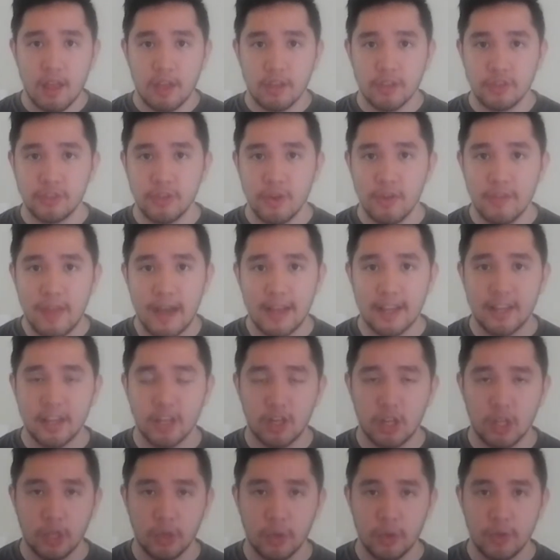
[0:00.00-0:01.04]
So that
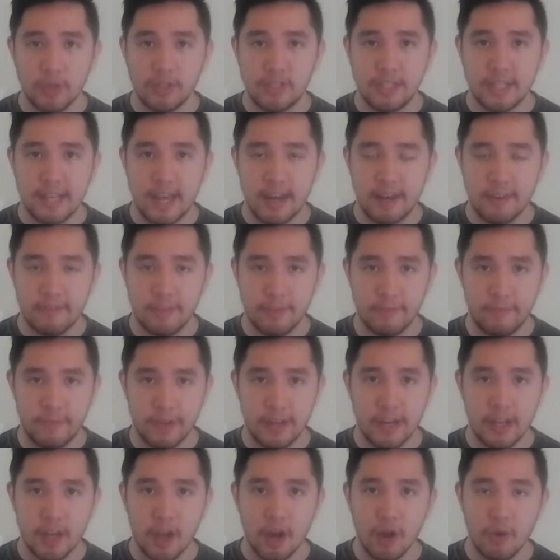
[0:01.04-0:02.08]
concludes the end of the
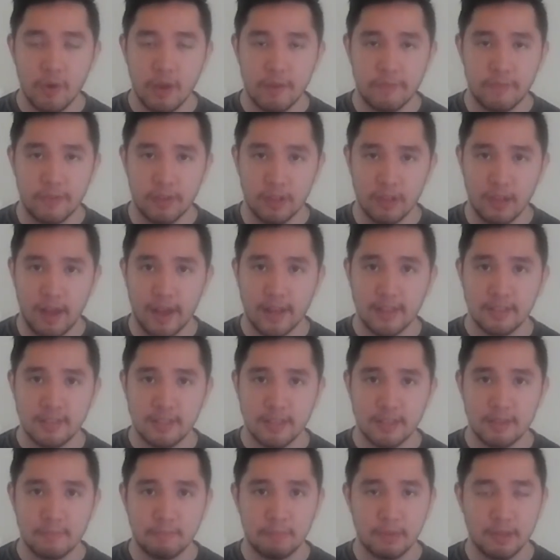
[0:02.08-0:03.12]
video. If you
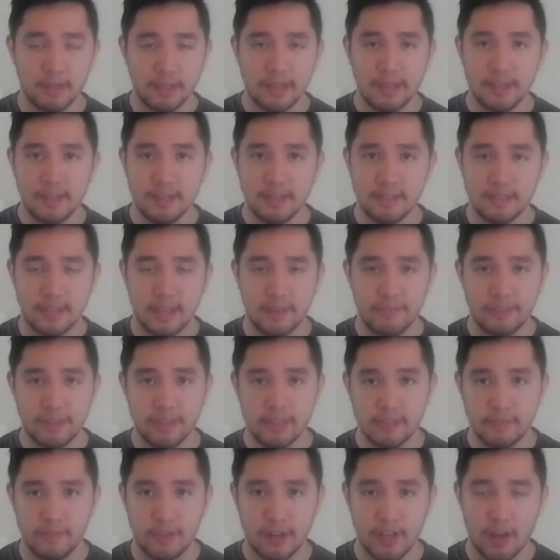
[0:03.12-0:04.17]
liked it, please give
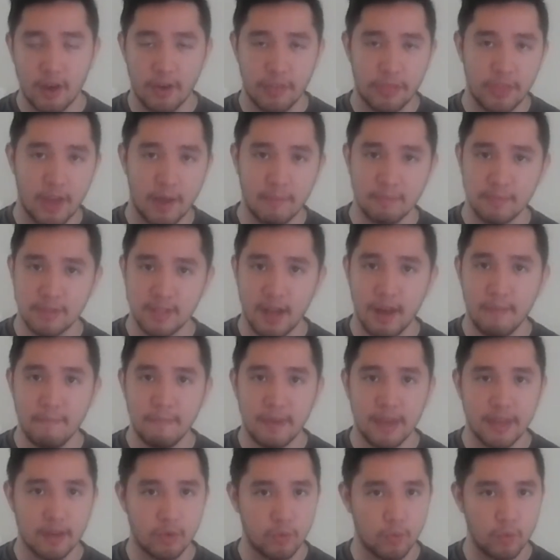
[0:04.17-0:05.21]
this video a thumbs
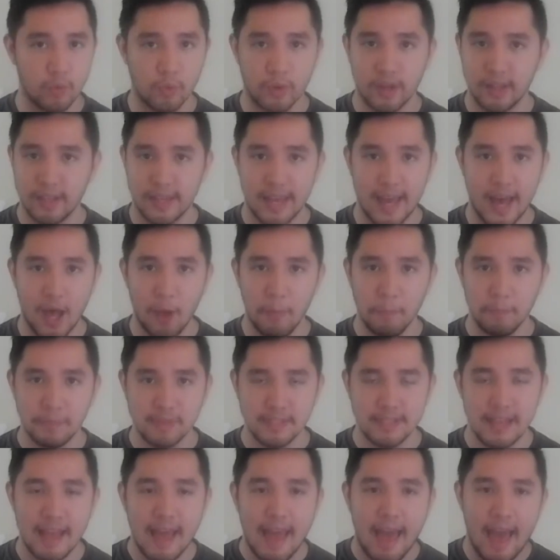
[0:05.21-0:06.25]
up. It really
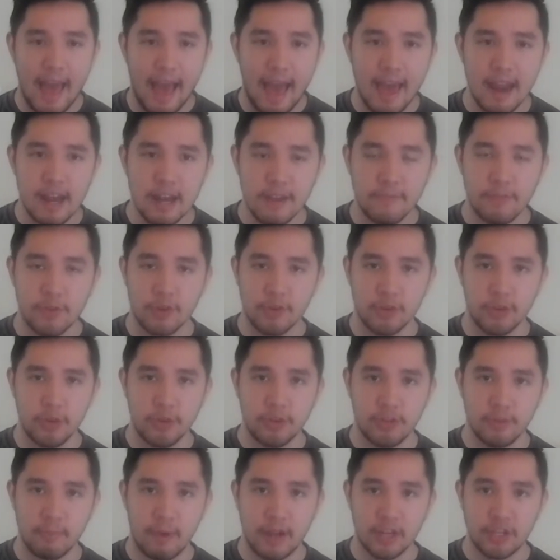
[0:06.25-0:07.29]
helps. And if you're
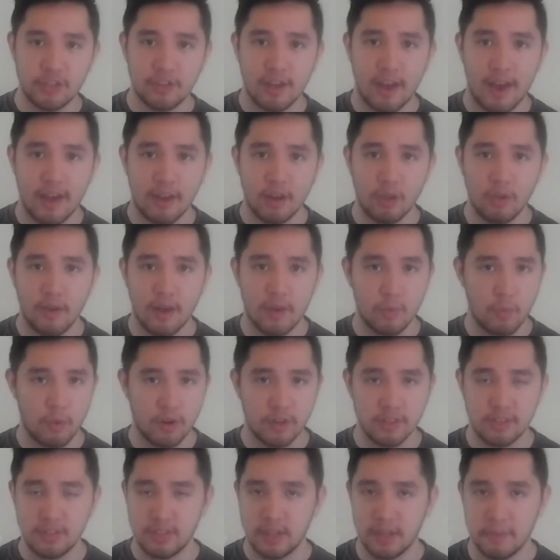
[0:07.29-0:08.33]
new to my channel and
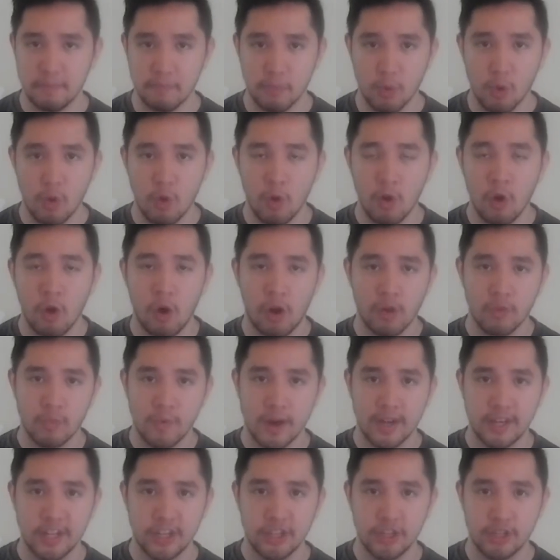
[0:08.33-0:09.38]
want to see more on
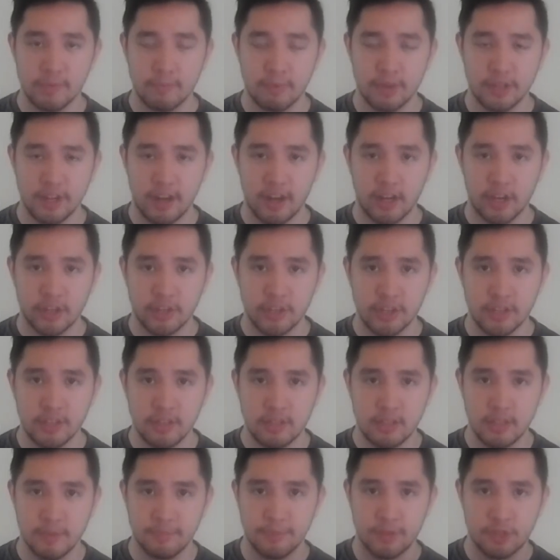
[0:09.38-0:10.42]
Red Ninja
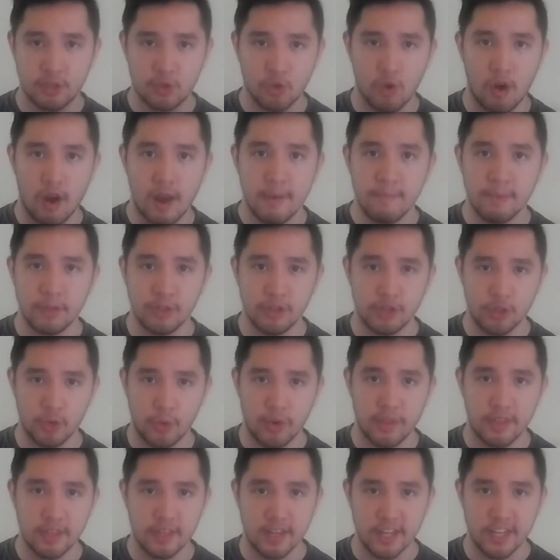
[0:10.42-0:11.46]
Productions, subscribe and
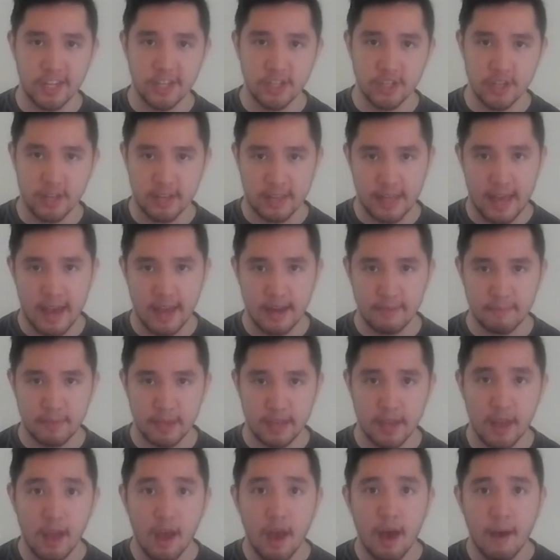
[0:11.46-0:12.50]
join the Ninja
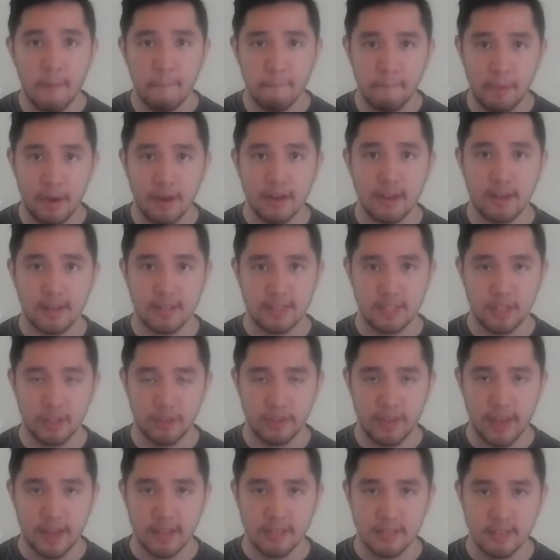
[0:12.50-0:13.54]
Academy. But
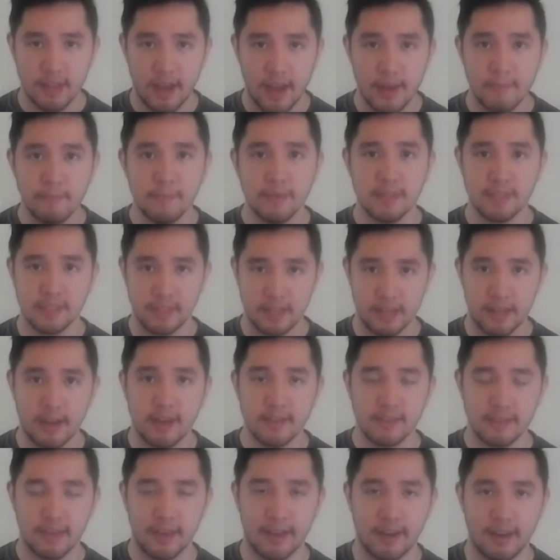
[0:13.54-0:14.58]
until next time, see you
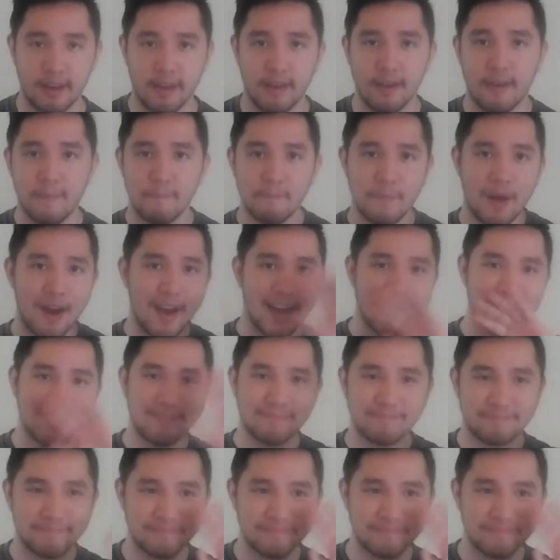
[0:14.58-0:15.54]
guys later. Bye.